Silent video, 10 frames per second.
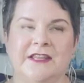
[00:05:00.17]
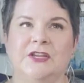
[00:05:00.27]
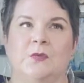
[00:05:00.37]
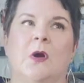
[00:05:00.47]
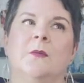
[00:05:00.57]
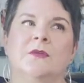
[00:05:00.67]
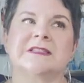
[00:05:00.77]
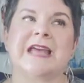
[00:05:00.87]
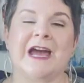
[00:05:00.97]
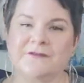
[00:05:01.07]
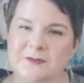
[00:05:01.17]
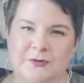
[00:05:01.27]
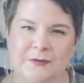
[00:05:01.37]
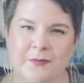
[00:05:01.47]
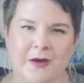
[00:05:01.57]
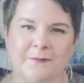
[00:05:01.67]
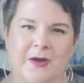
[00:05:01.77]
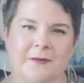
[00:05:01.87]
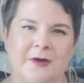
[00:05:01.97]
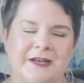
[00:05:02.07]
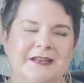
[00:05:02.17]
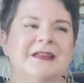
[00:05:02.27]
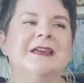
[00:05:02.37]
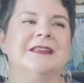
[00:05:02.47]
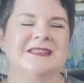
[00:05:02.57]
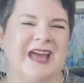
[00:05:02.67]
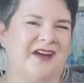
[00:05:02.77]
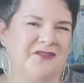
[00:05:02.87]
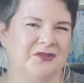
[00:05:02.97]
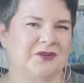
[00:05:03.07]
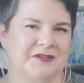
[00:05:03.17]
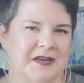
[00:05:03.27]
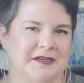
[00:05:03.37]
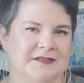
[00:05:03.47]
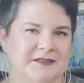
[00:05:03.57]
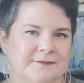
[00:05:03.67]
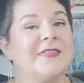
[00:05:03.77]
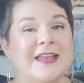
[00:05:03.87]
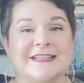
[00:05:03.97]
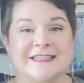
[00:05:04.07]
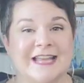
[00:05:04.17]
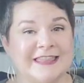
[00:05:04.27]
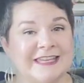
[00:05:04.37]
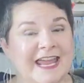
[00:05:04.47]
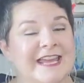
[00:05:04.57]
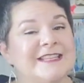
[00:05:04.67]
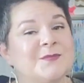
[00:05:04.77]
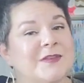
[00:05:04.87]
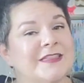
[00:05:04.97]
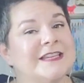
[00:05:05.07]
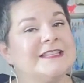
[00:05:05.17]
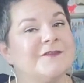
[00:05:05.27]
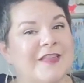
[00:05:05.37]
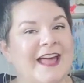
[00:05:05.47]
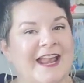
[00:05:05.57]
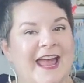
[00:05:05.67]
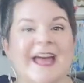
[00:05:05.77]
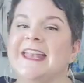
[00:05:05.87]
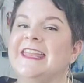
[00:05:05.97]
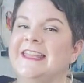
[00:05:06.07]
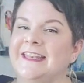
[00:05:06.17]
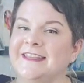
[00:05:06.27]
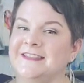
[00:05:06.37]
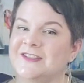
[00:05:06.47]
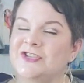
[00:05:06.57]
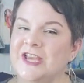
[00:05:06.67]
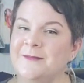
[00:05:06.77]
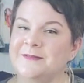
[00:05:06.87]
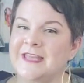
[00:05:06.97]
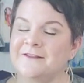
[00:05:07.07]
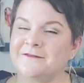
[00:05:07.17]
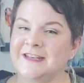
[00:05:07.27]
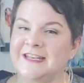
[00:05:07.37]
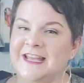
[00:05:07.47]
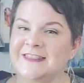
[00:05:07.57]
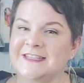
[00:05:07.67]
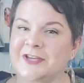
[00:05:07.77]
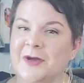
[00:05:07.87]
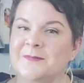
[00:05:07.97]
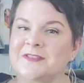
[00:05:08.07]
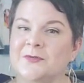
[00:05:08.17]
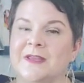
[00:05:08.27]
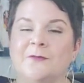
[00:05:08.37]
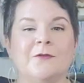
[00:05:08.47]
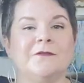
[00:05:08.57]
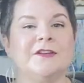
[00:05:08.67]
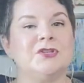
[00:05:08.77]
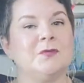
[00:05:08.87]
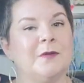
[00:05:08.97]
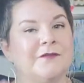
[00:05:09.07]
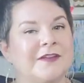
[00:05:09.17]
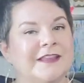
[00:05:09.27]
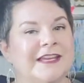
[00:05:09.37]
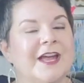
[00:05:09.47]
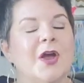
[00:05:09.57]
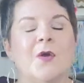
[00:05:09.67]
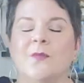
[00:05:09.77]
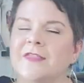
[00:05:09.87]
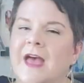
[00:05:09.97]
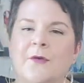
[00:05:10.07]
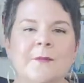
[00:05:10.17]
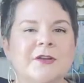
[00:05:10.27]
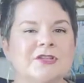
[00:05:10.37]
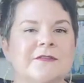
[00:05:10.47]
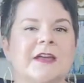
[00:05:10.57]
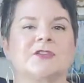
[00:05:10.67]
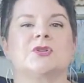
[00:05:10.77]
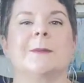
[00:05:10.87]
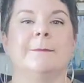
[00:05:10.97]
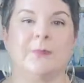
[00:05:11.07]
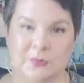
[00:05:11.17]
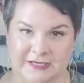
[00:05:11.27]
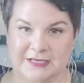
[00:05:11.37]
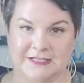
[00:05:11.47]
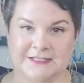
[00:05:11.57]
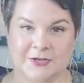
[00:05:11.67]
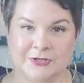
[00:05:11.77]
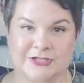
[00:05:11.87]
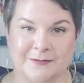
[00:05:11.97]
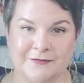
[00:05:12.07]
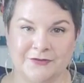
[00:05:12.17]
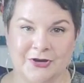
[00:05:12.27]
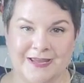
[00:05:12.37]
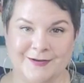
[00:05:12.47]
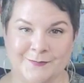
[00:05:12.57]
like you almost have to put a pom-pom on it to have it look nice. But that is not the case with this flat hat. It is shaped and fitted at the top, so it will fit you perfectly without a bunch of extra bulkiness on the top of your head.